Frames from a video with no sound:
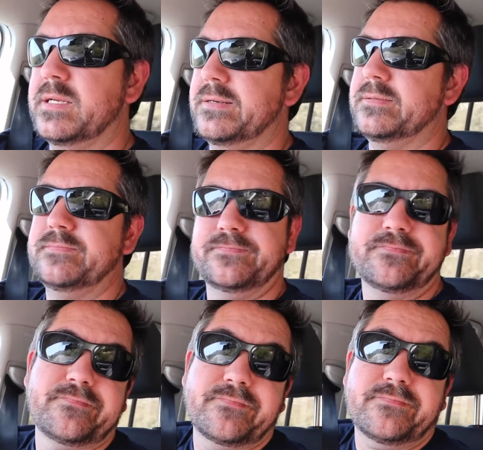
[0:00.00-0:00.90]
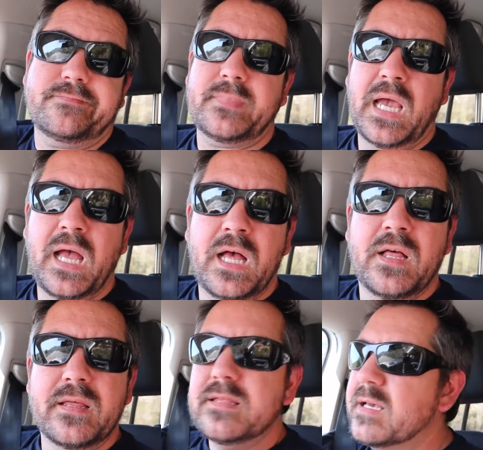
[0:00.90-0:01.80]

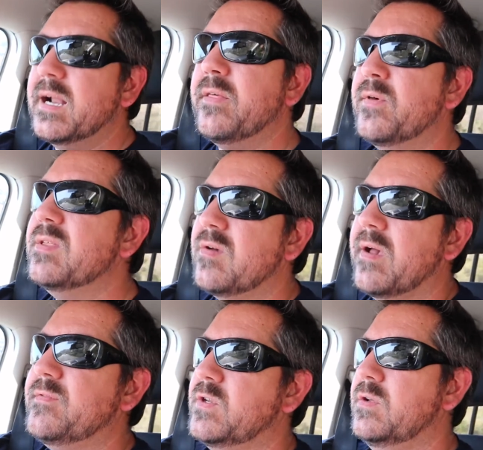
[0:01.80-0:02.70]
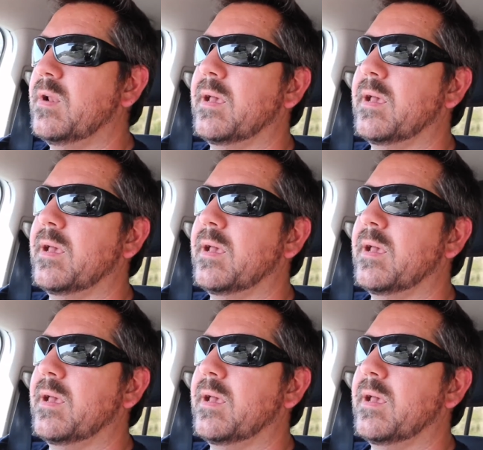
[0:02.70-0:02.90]
and it's the kind of things you have to do.